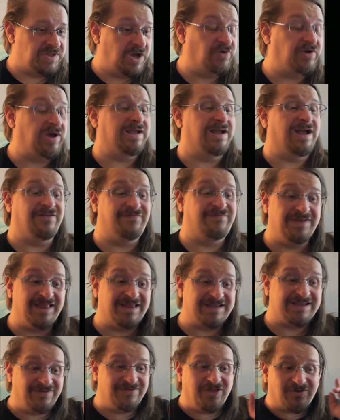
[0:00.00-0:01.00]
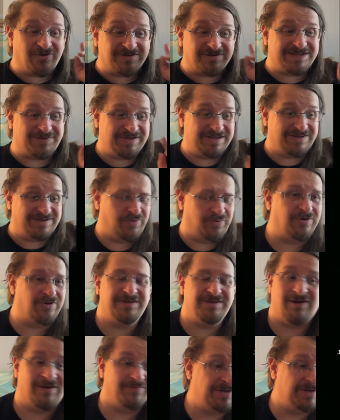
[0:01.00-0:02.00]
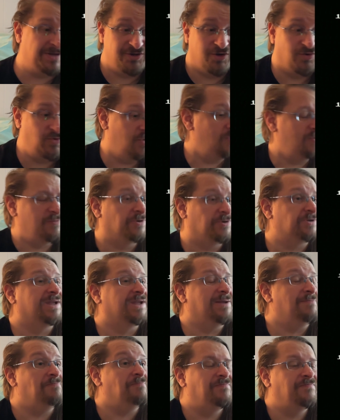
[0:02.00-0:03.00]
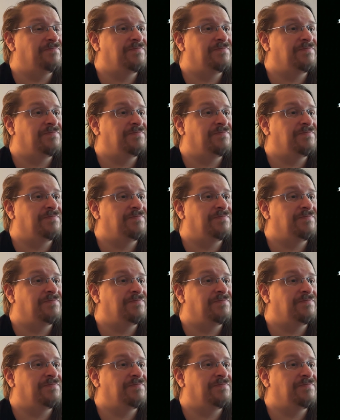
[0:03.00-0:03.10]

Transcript: okay, I feel like I learned something important there. I'm gonna do it one more time.